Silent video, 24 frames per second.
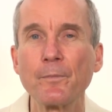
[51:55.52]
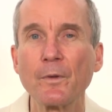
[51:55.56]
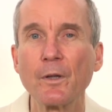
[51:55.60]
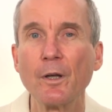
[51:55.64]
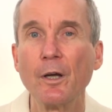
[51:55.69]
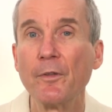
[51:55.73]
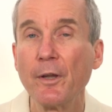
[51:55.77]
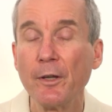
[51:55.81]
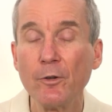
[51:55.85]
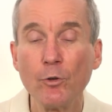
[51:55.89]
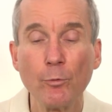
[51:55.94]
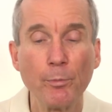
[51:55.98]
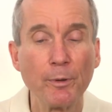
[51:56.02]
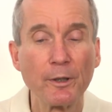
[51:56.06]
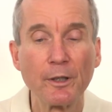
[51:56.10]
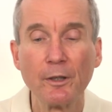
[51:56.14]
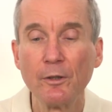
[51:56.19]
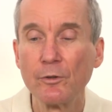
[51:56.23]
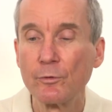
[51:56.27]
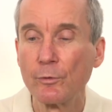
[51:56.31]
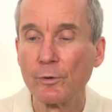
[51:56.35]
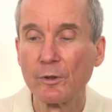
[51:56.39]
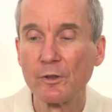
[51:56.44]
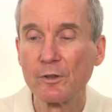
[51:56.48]
And then you begin
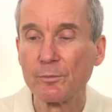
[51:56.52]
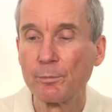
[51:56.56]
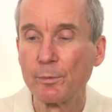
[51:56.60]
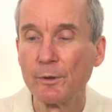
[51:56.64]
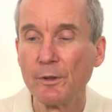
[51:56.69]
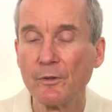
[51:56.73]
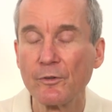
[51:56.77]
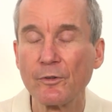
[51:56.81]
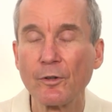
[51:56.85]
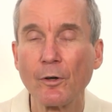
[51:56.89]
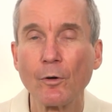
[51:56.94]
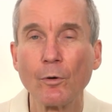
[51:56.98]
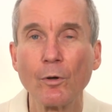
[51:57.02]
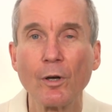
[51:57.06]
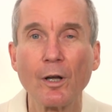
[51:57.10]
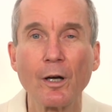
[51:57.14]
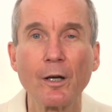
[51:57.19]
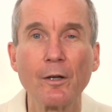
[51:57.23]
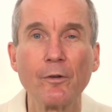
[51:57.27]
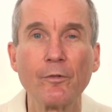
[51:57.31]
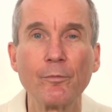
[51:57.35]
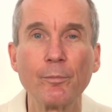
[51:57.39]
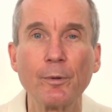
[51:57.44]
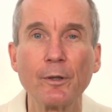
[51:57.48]
to experience how
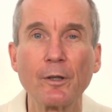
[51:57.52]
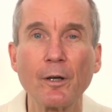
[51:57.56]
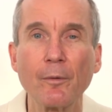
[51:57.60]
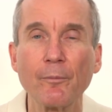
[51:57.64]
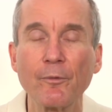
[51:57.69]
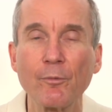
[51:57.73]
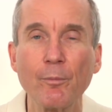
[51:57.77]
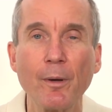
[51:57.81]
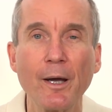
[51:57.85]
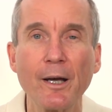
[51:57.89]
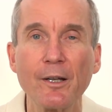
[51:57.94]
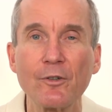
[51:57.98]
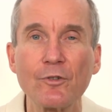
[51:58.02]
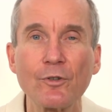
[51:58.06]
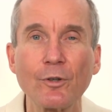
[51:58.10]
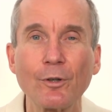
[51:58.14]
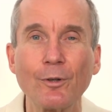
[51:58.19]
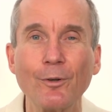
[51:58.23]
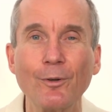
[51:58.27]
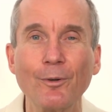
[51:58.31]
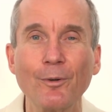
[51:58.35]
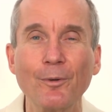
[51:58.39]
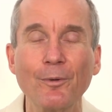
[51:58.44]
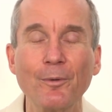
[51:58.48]
life becomes
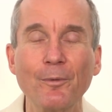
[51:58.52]
magical.